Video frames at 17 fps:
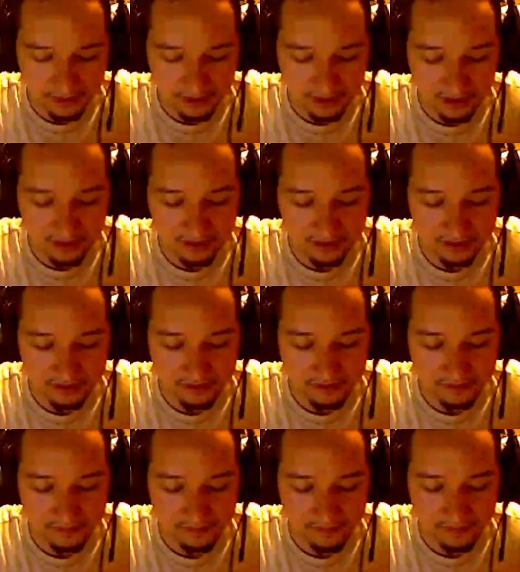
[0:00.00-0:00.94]
Here.
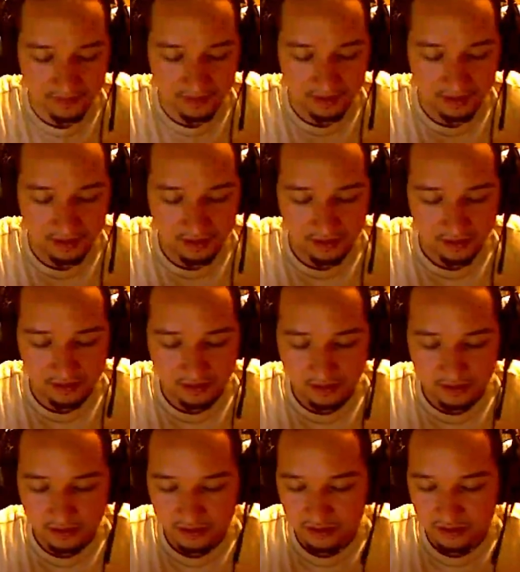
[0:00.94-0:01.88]

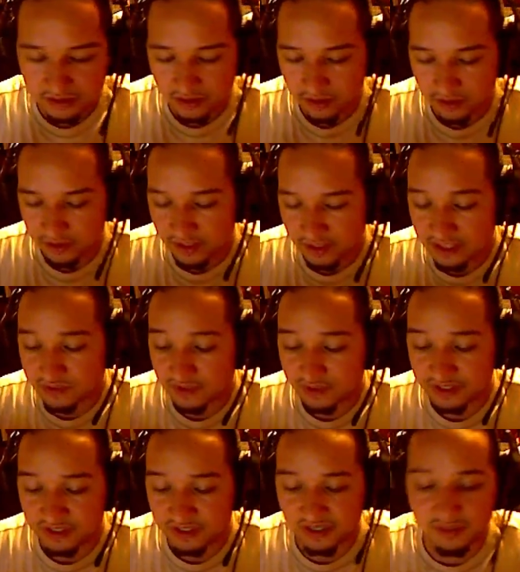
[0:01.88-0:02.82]
So that's
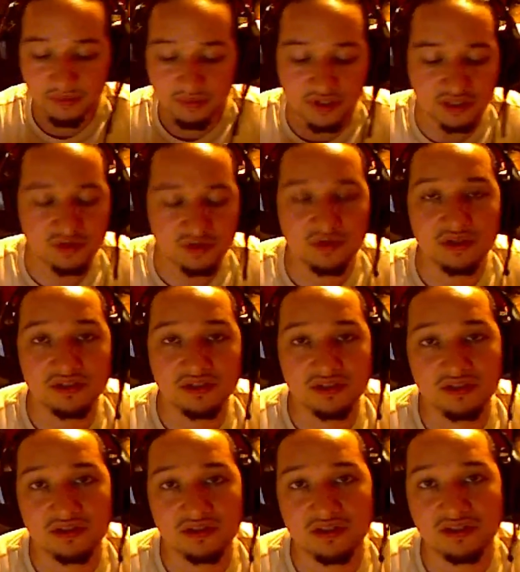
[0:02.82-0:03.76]
right there, plus 1
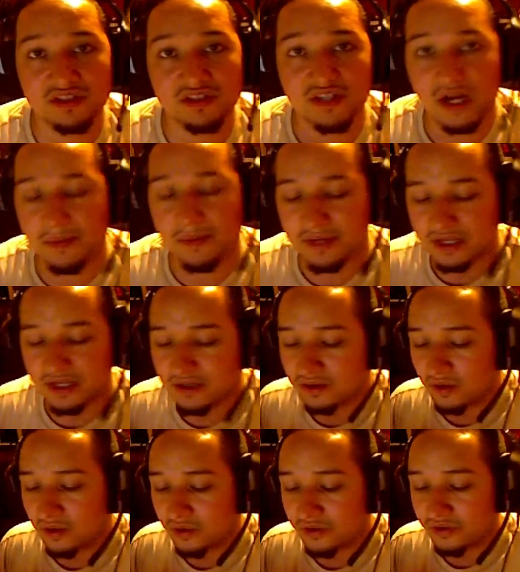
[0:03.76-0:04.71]
to the denominator,
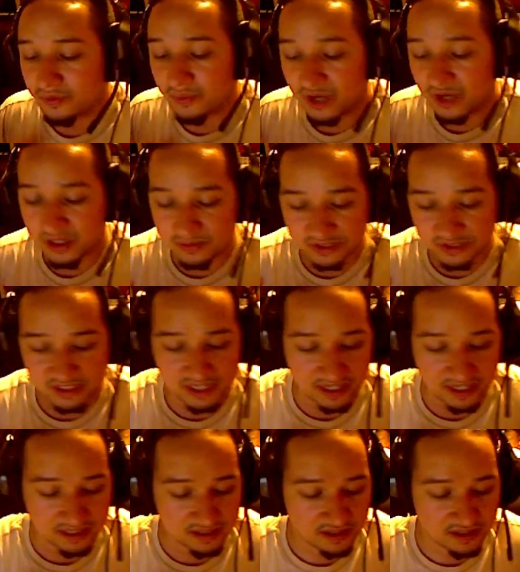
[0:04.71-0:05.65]
or the bottom
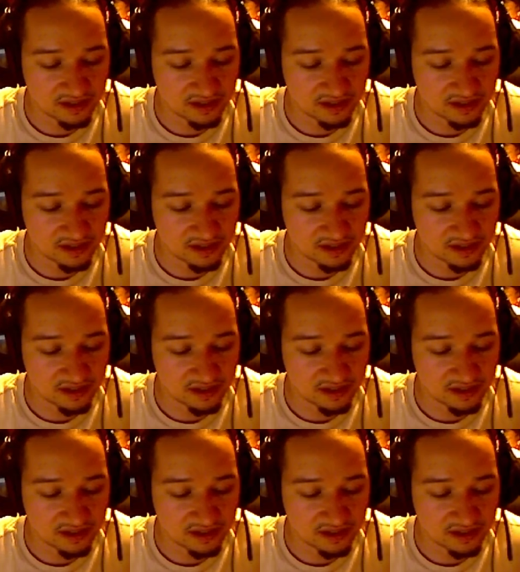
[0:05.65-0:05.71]
stat,